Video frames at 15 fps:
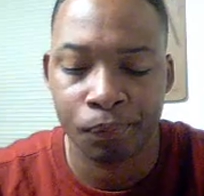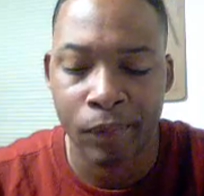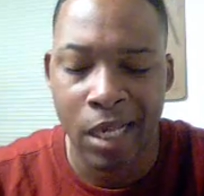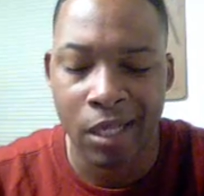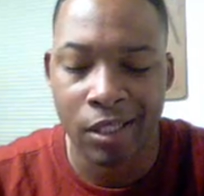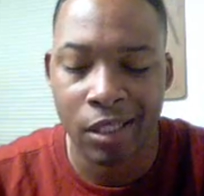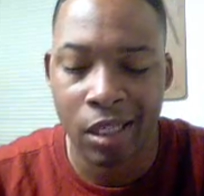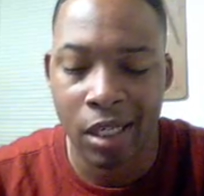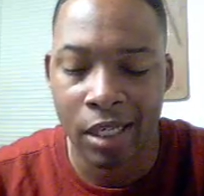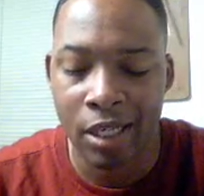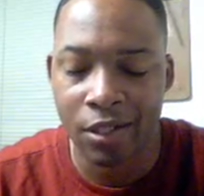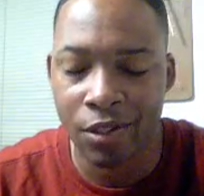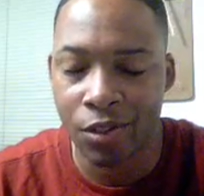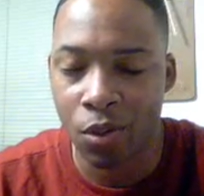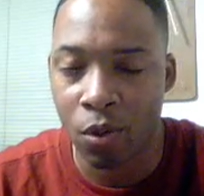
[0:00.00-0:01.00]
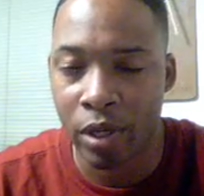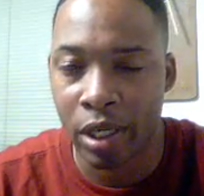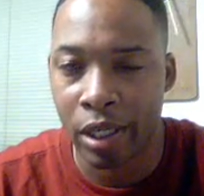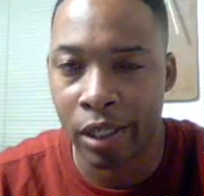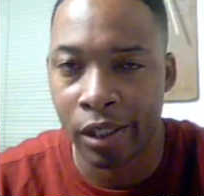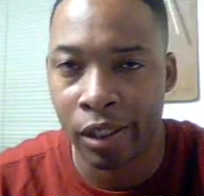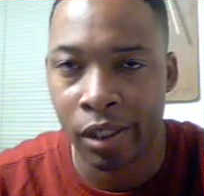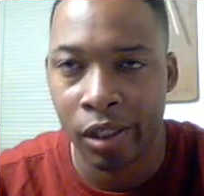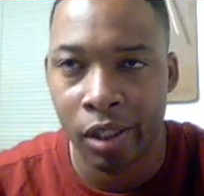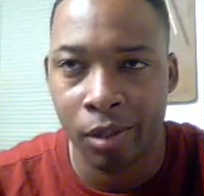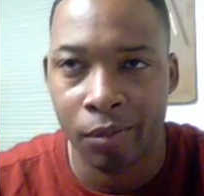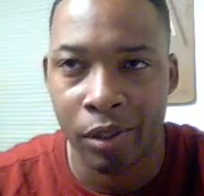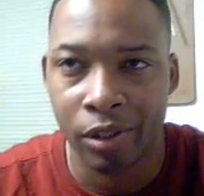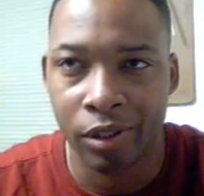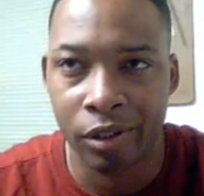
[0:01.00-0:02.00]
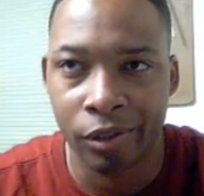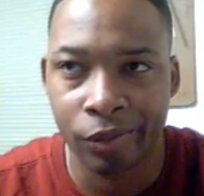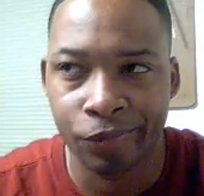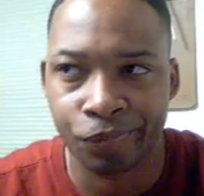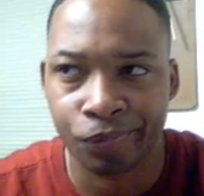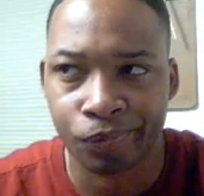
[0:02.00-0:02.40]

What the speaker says: like I said, I guess it's okay. But the